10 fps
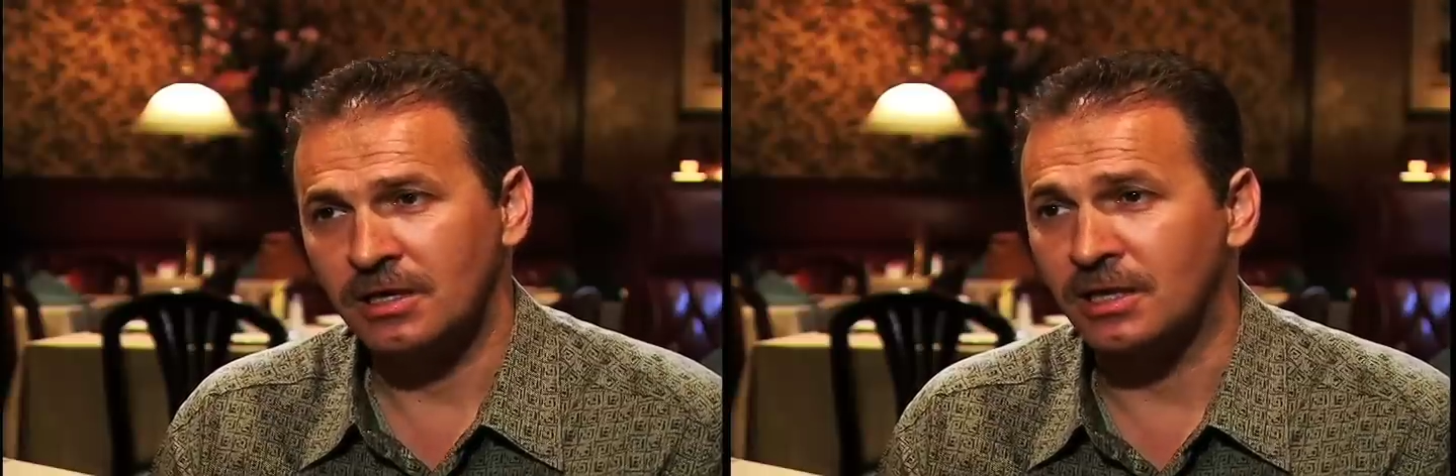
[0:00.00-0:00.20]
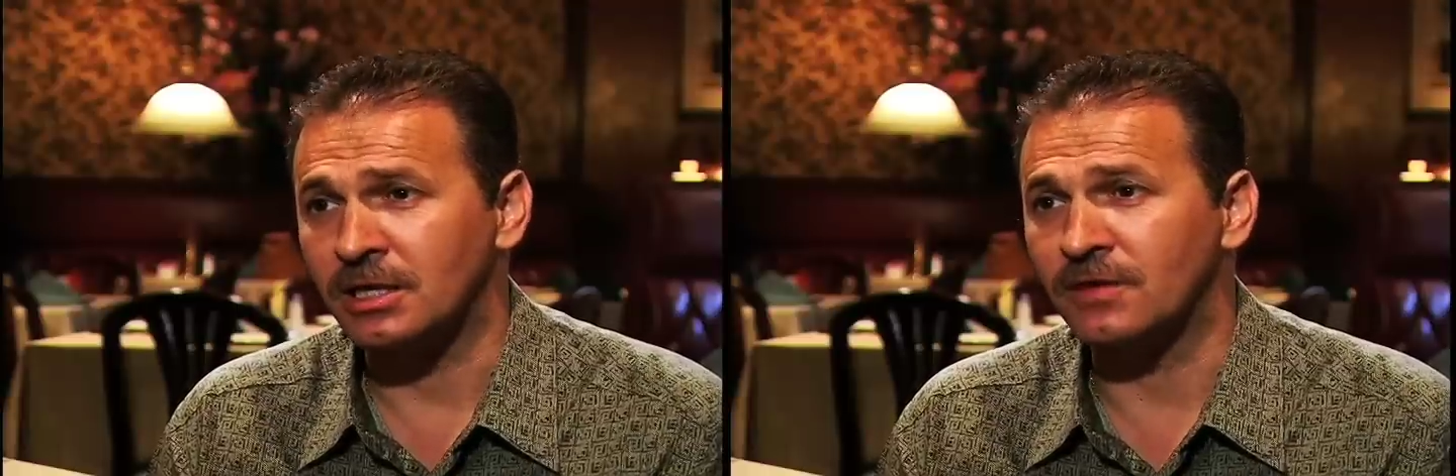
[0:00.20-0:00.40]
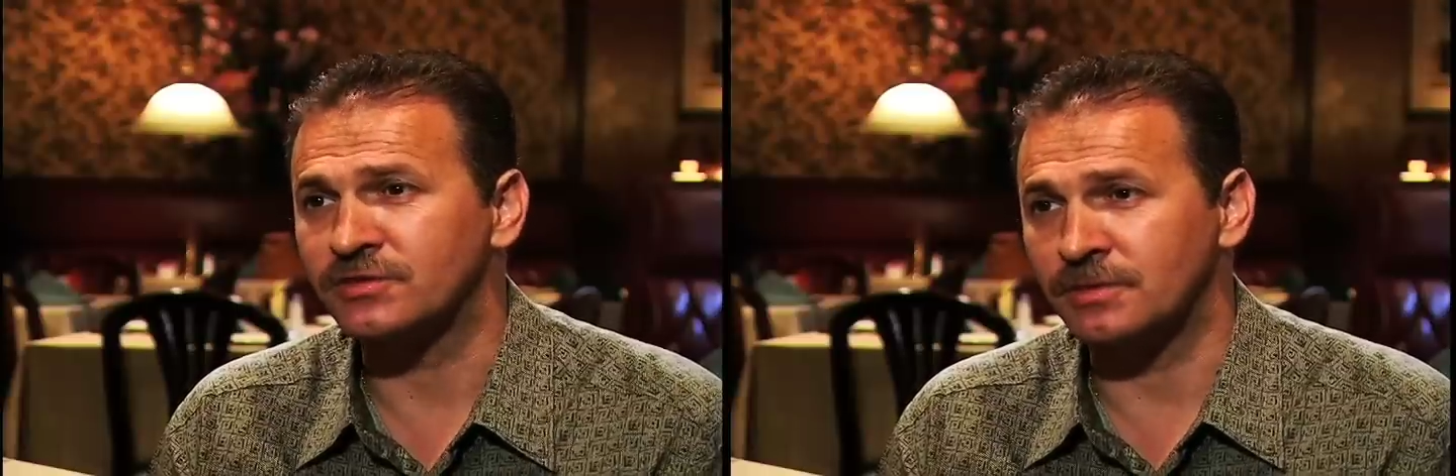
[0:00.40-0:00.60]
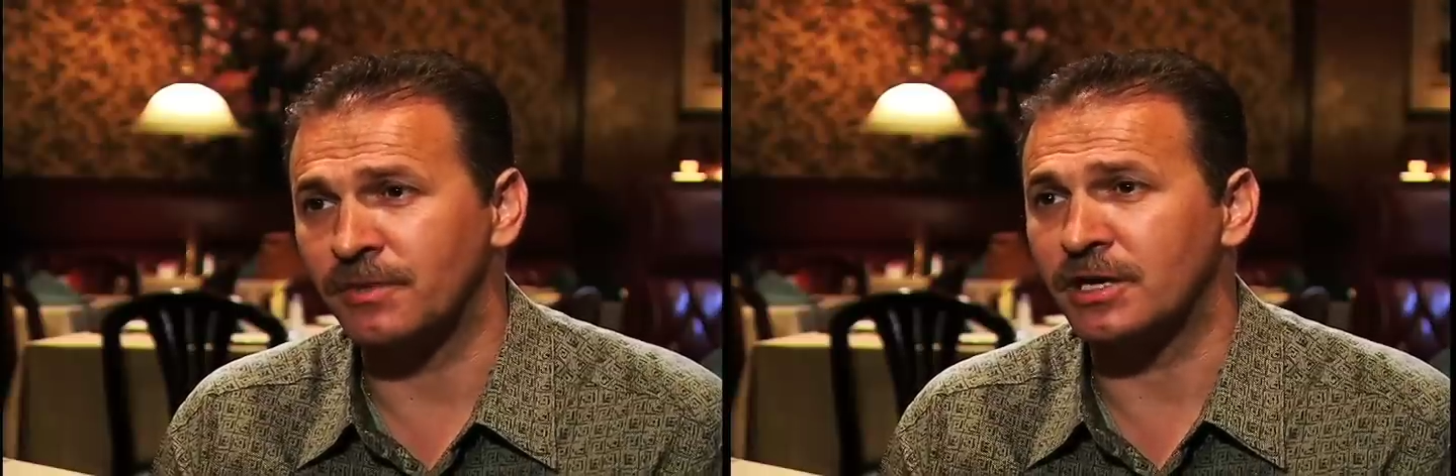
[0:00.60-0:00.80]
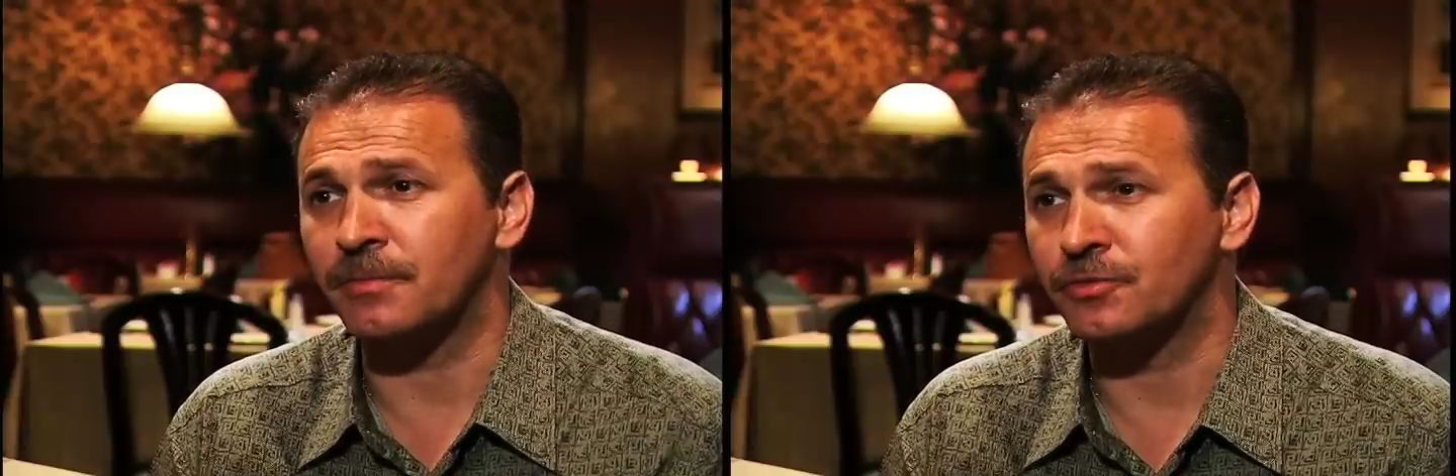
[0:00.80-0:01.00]
and give
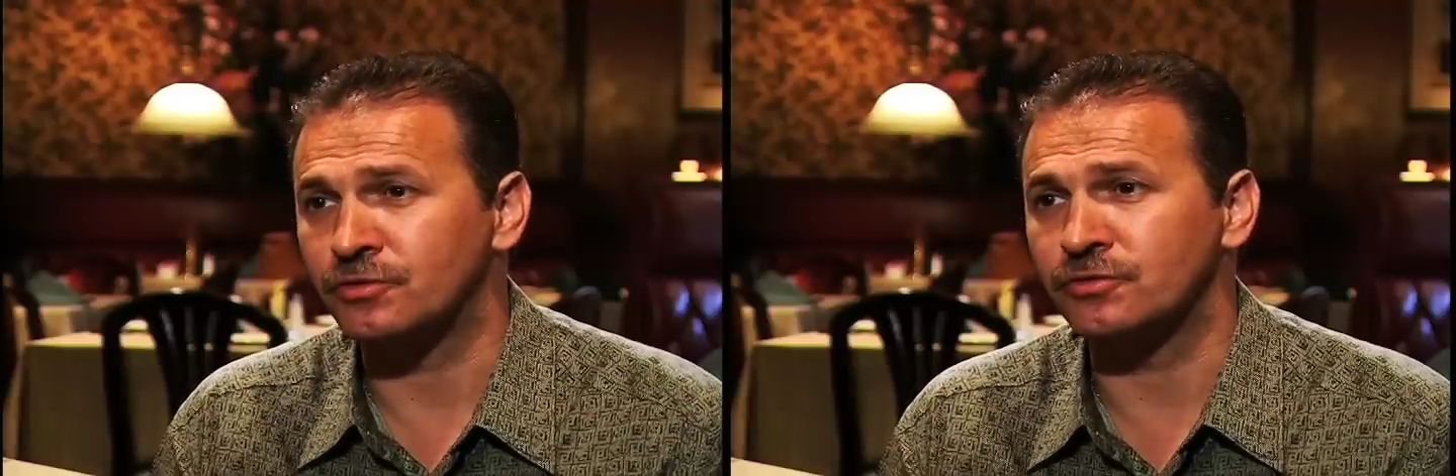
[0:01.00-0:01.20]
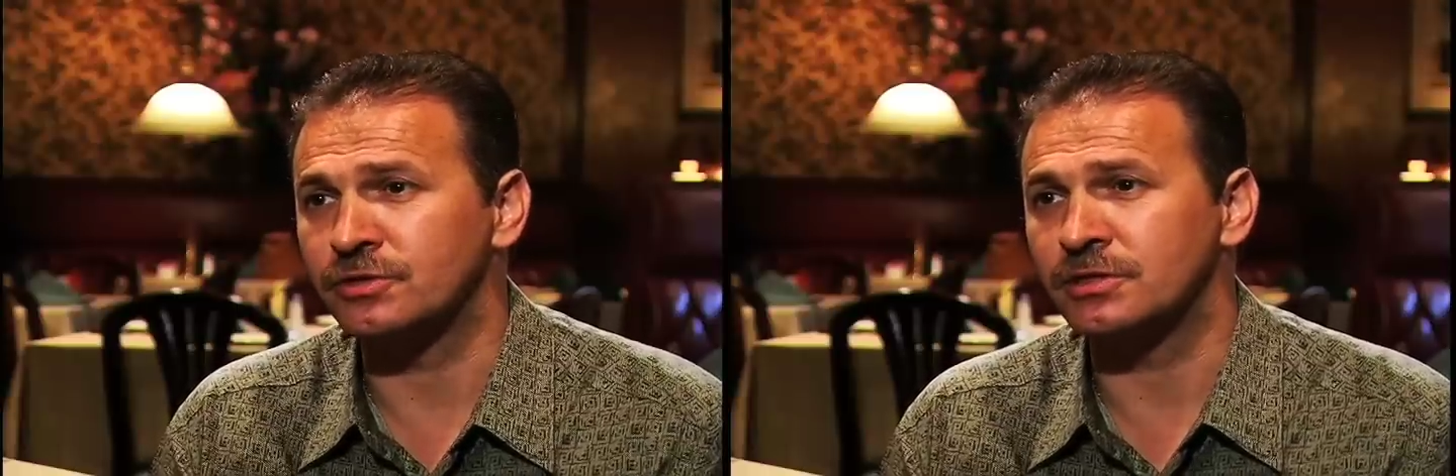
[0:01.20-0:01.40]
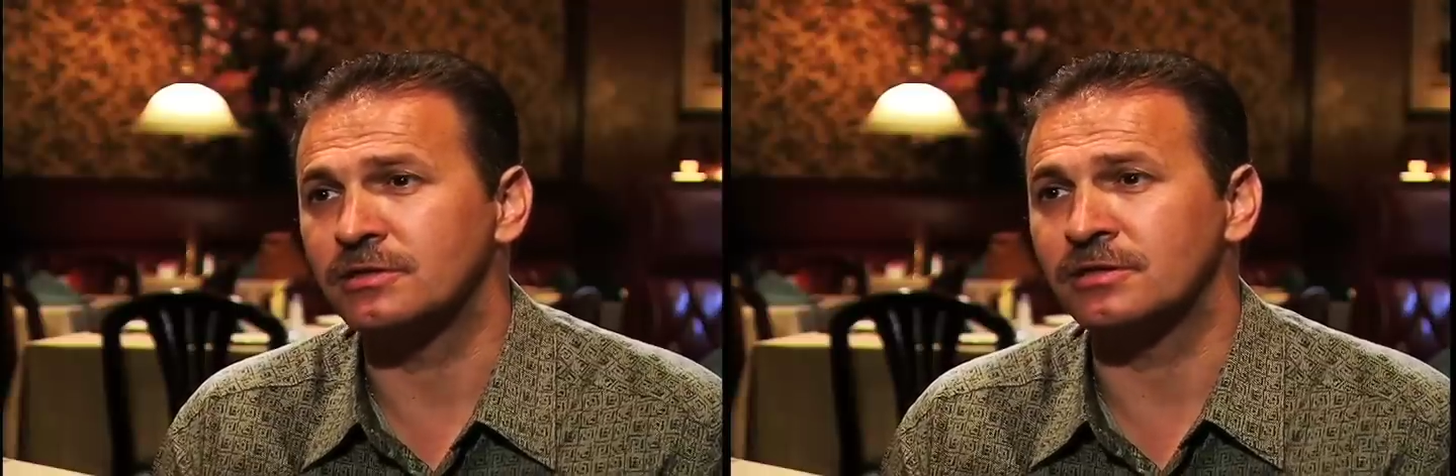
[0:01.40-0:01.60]
somebody opportunity,